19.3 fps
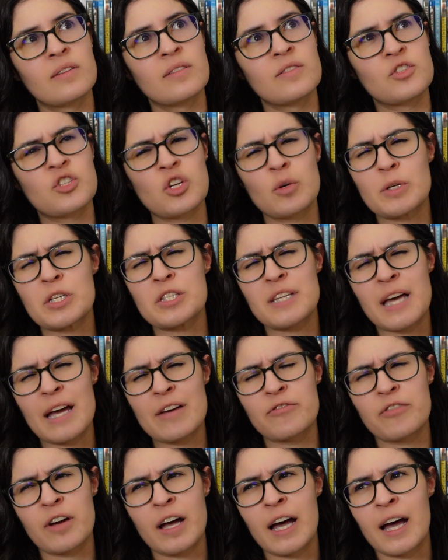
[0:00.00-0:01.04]
So much
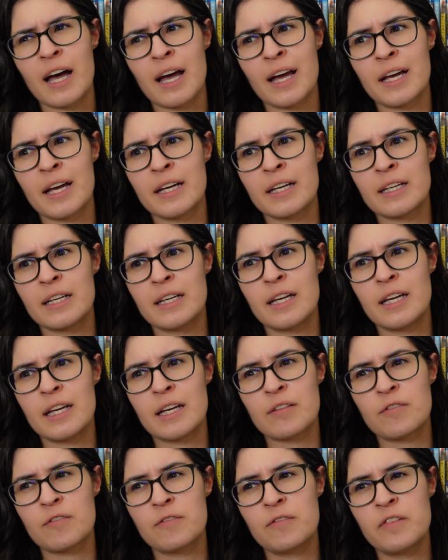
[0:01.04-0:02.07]
sci-fi,
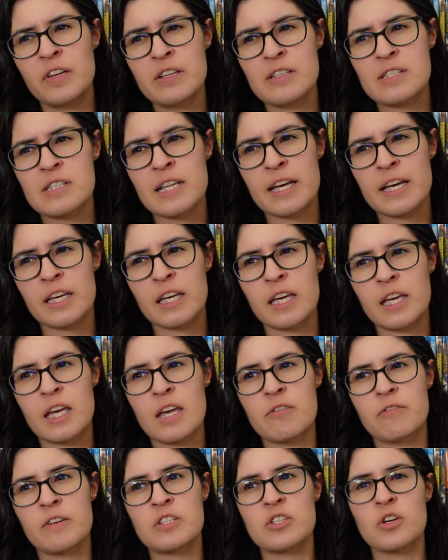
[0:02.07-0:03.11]
it feels like
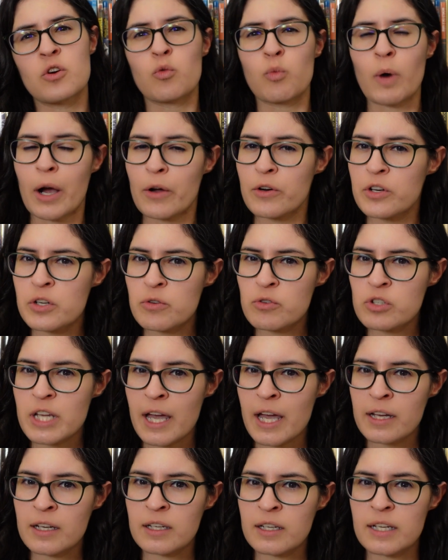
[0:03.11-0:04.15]
if it's around new
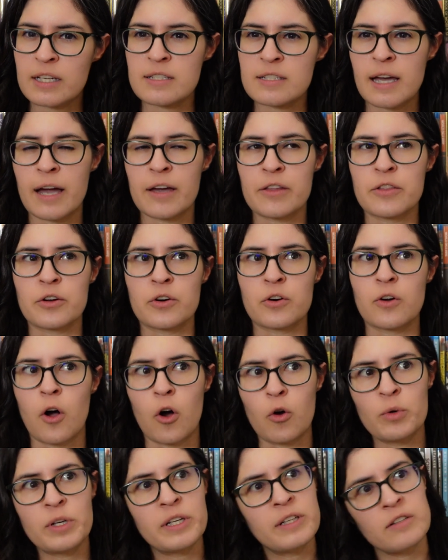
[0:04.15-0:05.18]
tech, it's either
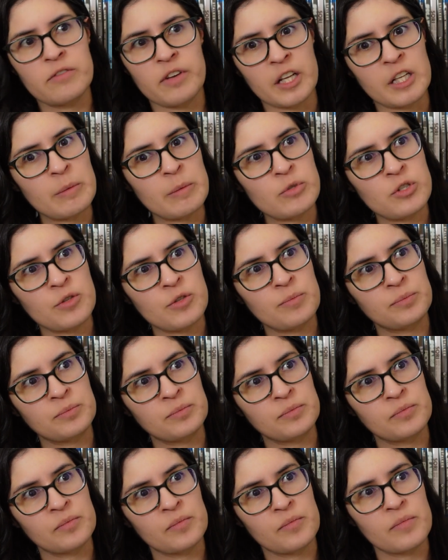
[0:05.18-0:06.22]
already developed,
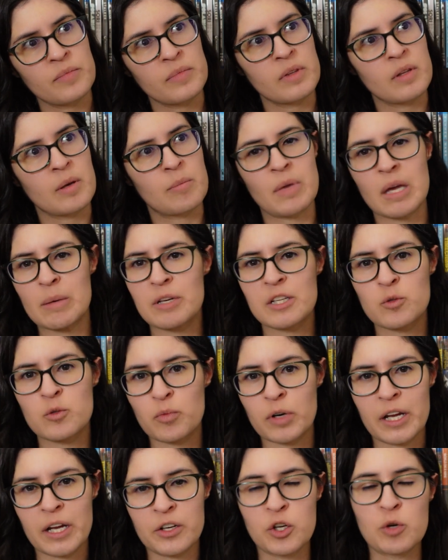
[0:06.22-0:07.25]
maybe it's
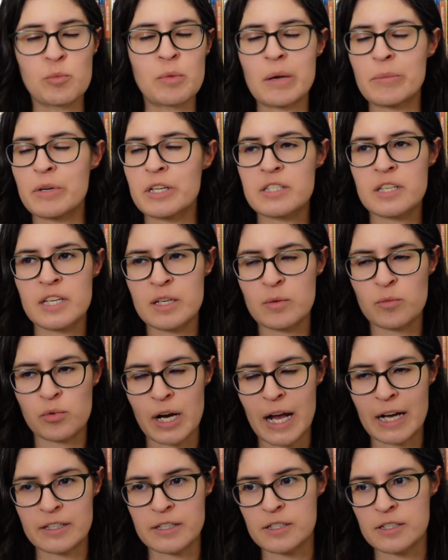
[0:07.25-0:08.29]
brand new, maybe it's in
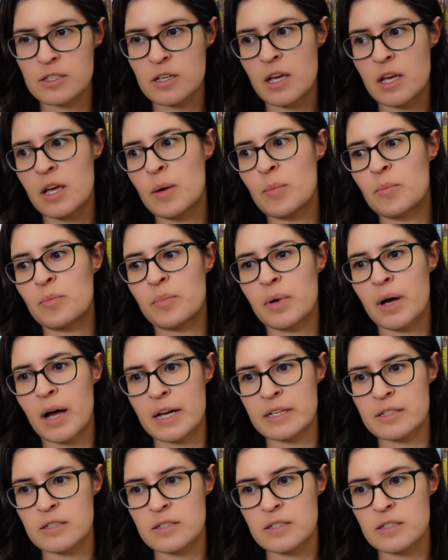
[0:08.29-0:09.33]
practice,
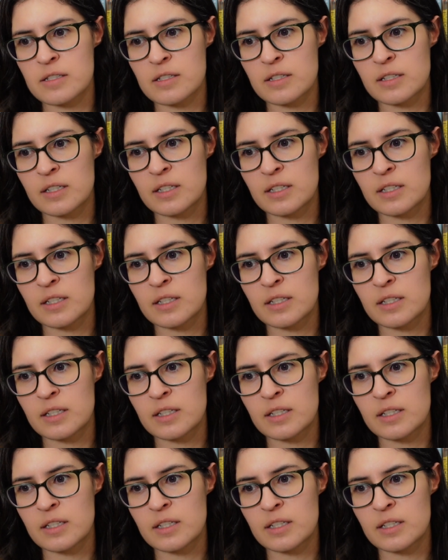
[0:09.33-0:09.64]
but